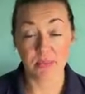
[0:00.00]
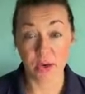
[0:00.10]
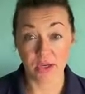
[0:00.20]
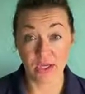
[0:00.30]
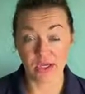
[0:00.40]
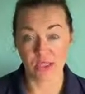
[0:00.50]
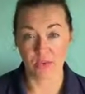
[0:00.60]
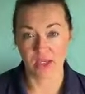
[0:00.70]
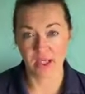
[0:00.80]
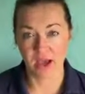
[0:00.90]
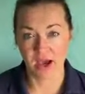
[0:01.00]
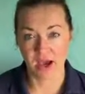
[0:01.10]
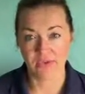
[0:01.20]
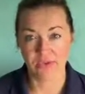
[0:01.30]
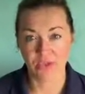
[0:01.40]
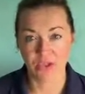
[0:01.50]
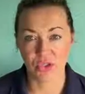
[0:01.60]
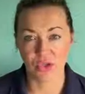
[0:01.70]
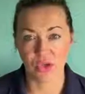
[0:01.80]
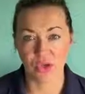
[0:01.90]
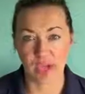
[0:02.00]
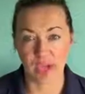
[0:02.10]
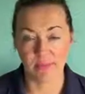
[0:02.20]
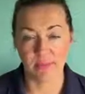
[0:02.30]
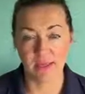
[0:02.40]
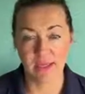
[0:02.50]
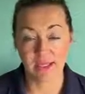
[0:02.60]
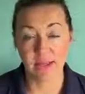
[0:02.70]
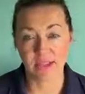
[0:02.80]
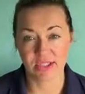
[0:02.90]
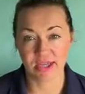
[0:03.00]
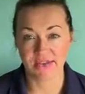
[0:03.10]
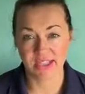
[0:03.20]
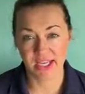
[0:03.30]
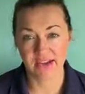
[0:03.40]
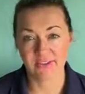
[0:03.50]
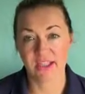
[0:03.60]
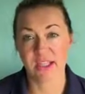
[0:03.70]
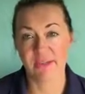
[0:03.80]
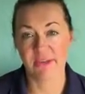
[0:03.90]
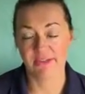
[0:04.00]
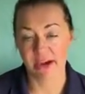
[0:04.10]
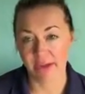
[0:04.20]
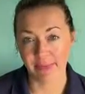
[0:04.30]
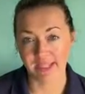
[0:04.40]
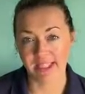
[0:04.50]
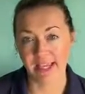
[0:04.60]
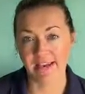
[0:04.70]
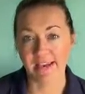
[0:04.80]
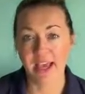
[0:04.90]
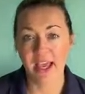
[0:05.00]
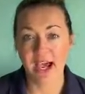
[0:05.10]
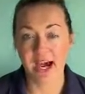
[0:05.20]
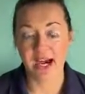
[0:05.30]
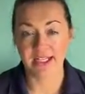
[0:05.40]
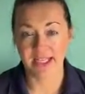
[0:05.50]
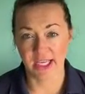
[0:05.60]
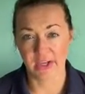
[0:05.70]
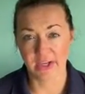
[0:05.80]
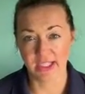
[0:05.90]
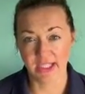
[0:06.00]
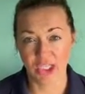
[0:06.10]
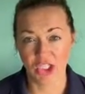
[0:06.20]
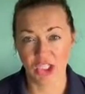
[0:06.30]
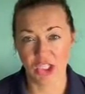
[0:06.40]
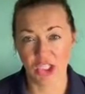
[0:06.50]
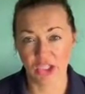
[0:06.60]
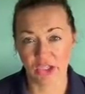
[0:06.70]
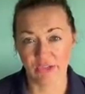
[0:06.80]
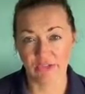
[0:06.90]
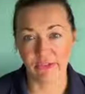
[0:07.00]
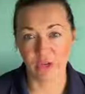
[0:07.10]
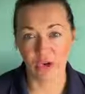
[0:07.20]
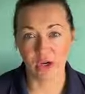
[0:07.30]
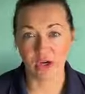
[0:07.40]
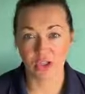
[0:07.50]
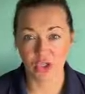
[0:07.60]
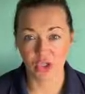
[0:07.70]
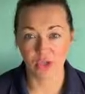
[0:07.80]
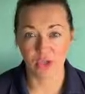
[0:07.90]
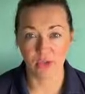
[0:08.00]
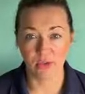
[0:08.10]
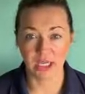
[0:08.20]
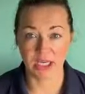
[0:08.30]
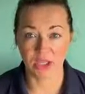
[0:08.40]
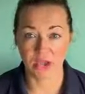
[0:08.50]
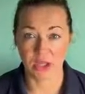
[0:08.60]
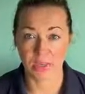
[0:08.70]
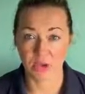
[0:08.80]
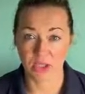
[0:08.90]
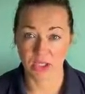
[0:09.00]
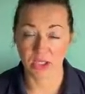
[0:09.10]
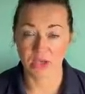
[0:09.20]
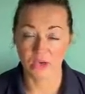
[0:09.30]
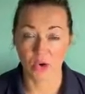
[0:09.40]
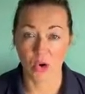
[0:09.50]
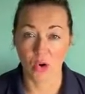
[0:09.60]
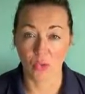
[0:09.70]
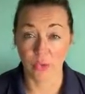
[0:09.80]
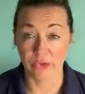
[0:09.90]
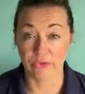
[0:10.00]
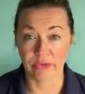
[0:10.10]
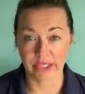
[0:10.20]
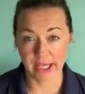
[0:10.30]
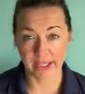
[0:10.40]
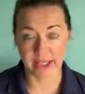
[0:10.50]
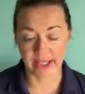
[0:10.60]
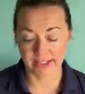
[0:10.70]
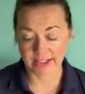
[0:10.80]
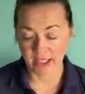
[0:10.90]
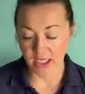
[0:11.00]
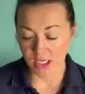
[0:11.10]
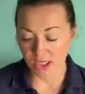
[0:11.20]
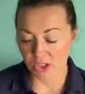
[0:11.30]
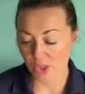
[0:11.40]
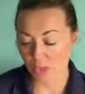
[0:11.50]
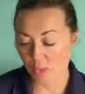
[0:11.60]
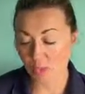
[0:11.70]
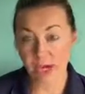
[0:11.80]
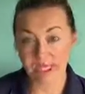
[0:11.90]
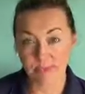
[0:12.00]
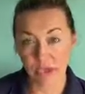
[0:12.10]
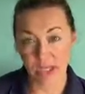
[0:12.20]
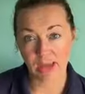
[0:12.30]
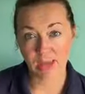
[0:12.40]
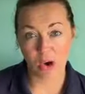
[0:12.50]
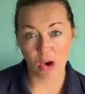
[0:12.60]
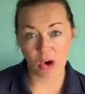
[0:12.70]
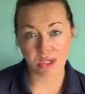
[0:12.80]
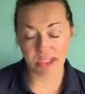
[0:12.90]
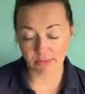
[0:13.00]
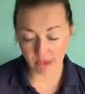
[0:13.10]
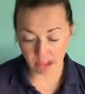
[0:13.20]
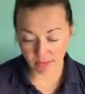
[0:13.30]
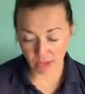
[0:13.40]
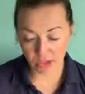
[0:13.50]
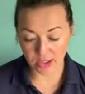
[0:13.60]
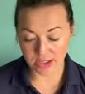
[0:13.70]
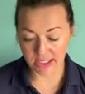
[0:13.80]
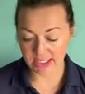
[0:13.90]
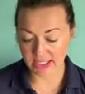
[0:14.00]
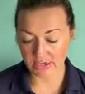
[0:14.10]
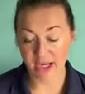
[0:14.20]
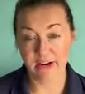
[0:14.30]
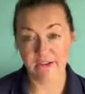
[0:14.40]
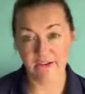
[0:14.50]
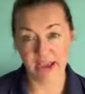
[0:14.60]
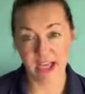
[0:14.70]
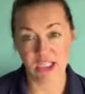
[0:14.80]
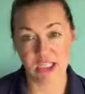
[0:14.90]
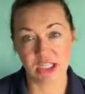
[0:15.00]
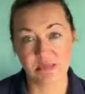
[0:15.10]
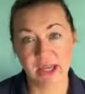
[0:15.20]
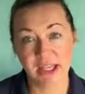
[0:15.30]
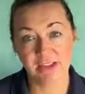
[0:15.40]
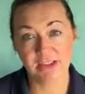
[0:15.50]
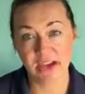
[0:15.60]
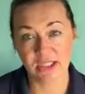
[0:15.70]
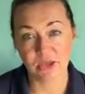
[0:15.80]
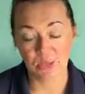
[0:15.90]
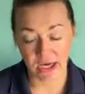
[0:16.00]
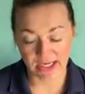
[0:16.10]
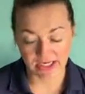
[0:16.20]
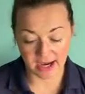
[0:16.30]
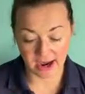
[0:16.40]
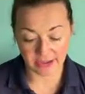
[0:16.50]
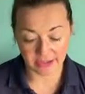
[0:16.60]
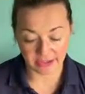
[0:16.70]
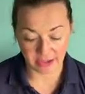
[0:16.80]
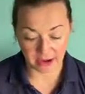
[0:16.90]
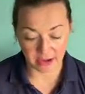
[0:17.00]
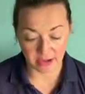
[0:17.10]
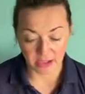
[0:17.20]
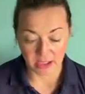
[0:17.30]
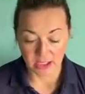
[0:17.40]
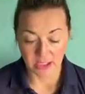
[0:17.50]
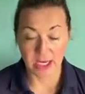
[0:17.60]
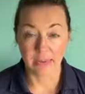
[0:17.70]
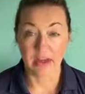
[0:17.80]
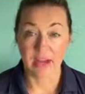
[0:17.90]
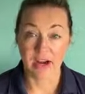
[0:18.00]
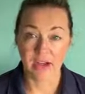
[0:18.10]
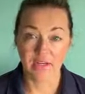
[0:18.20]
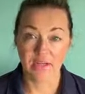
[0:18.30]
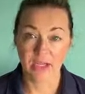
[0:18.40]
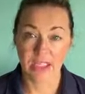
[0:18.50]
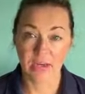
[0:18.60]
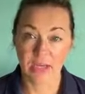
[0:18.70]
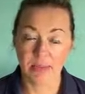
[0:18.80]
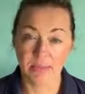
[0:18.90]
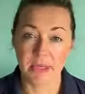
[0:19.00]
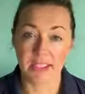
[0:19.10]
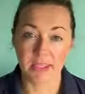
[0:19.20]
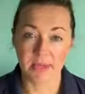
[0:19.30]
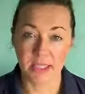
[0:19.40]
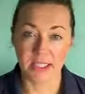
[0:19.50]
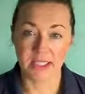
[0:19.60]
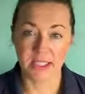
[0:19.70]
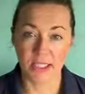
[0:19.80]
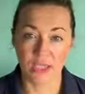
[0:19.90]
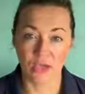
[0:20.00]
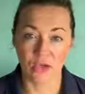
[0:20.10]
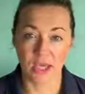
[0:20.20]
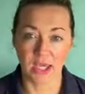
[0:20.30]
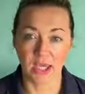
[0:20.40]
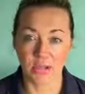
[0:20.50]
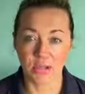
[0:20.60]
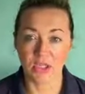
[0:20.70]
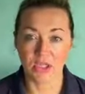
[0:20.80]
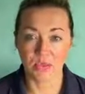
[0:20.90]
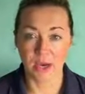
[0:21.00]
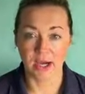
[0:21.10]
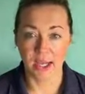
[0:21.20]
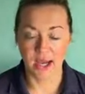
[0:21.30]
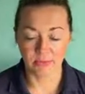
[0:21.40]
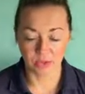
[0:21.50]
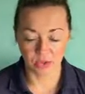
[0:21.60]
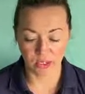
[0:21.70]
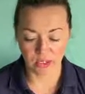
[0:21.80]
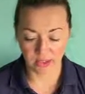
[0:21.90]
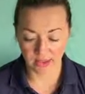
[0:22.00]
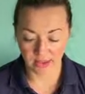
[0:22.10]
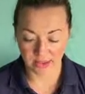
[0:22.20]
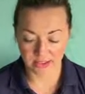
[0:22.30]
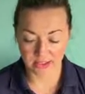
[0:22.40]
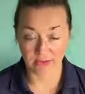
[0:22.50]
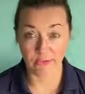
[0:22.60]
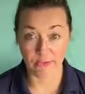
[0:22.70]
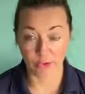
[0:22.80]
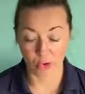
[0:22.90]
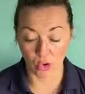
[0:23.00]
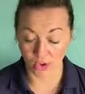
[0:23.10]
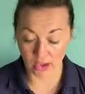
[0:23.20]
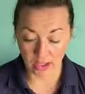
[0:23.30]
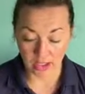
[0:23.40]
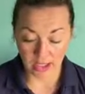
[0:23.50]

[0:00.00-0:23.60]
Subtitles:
products we have to keep yourself safe and keep your family safe, and the accreditation that you're looking for to make sure that the product that you've got will kill it. So what is monkeypox? Monkeypox is a rare infection that's mainly found in West Africa. There have recently been some cases in the UK, which is why I'm doing this vlog.